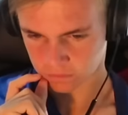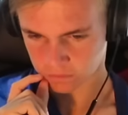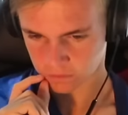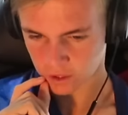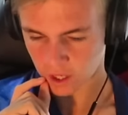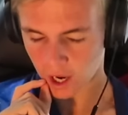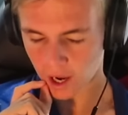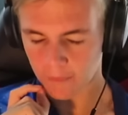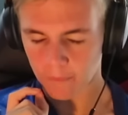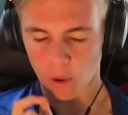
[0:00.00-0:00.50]

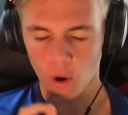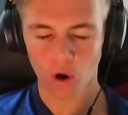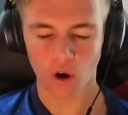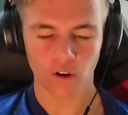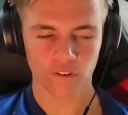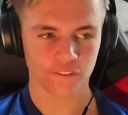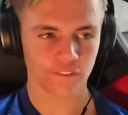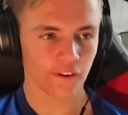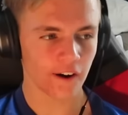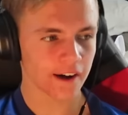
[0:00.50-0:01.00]
Come on,
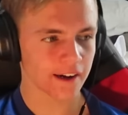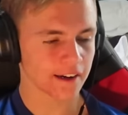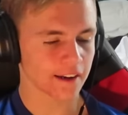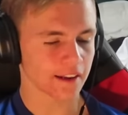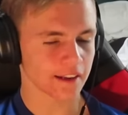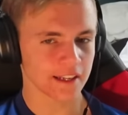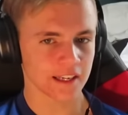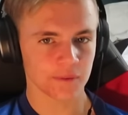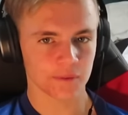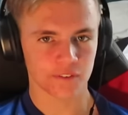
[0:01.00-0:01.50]

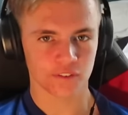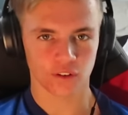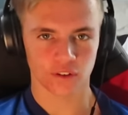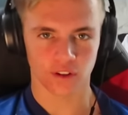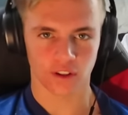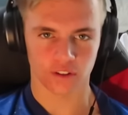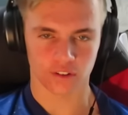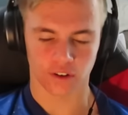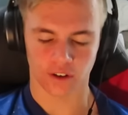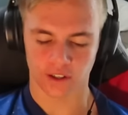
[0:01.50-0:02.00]
finally we've got
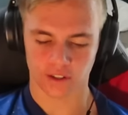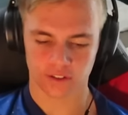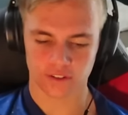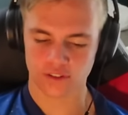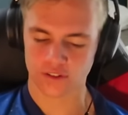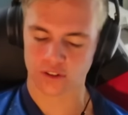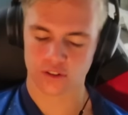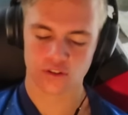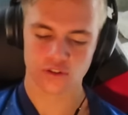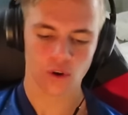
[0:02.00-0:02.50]
another icon. It
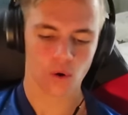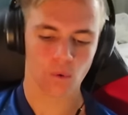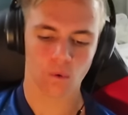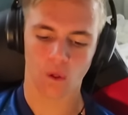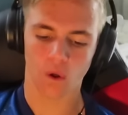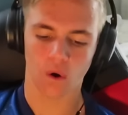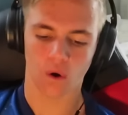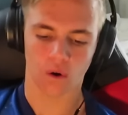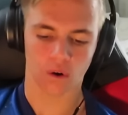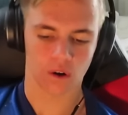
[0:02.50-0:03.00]
took so
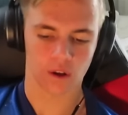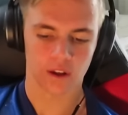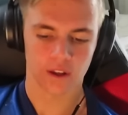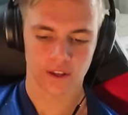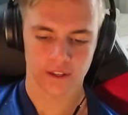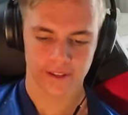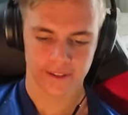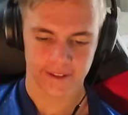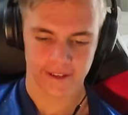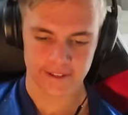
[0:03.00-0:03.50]
long.
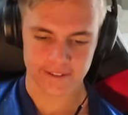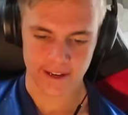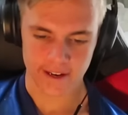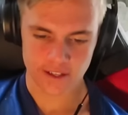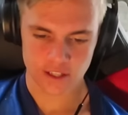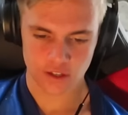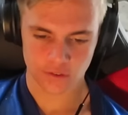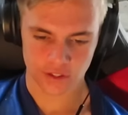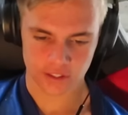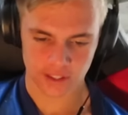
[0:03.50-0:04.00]
It's
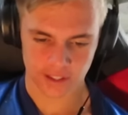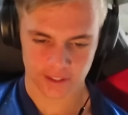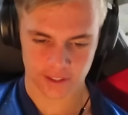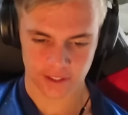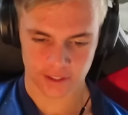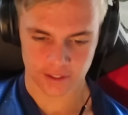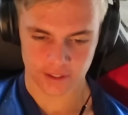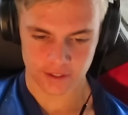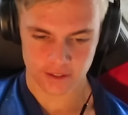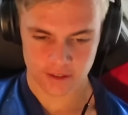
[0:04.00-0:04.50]
actually
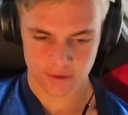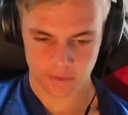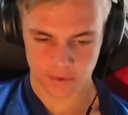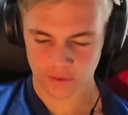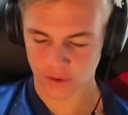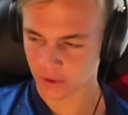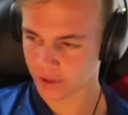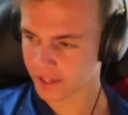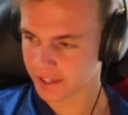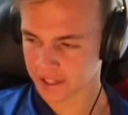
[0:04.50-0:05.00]
ridiculous. We're
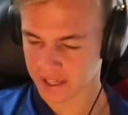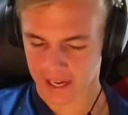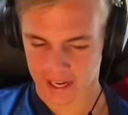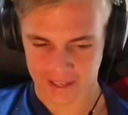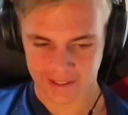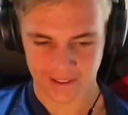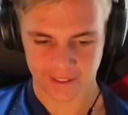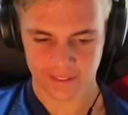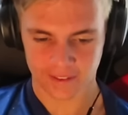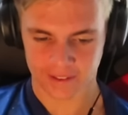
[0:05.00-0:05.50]
not getting
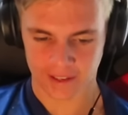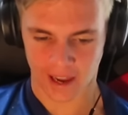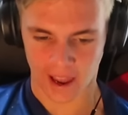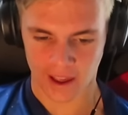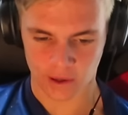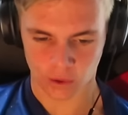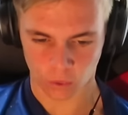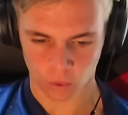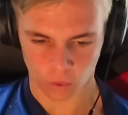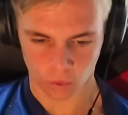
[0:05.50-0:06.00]
anything at
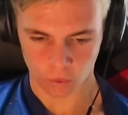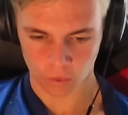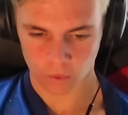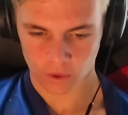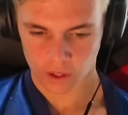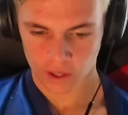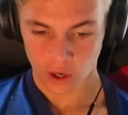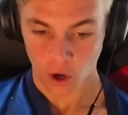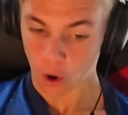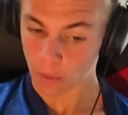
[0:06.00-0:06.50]
all.
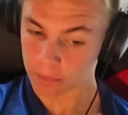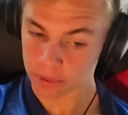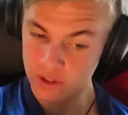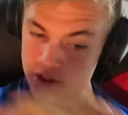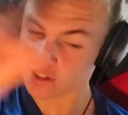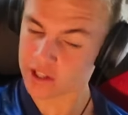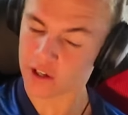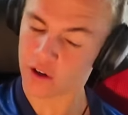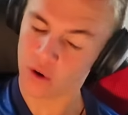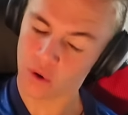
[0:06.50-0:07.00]

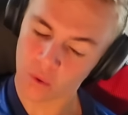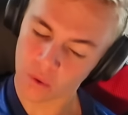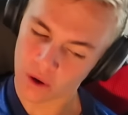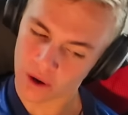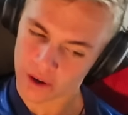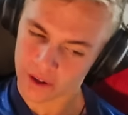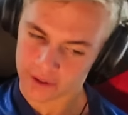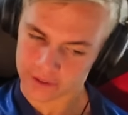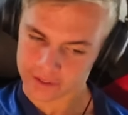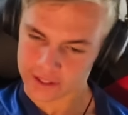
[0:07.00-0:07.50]
Brazil.
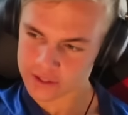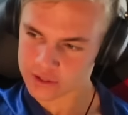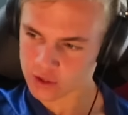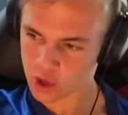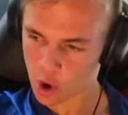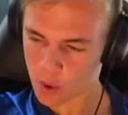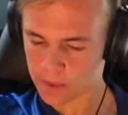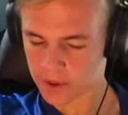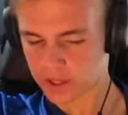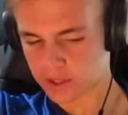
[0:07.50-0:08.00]
There's
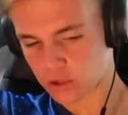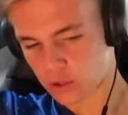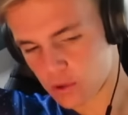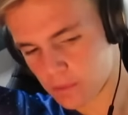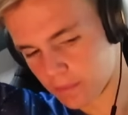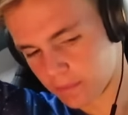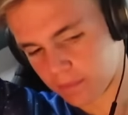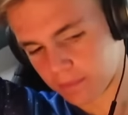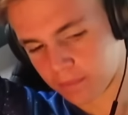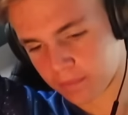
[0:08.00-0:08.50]
so many new
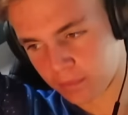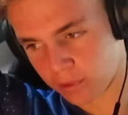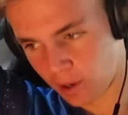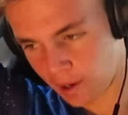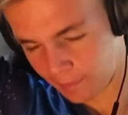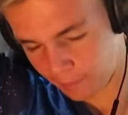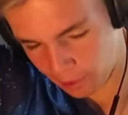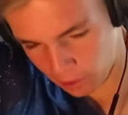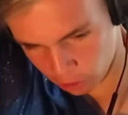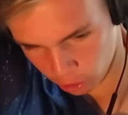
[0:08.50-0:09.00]

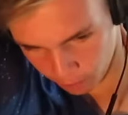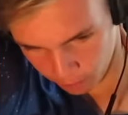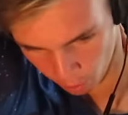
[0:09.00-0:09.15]
prime icon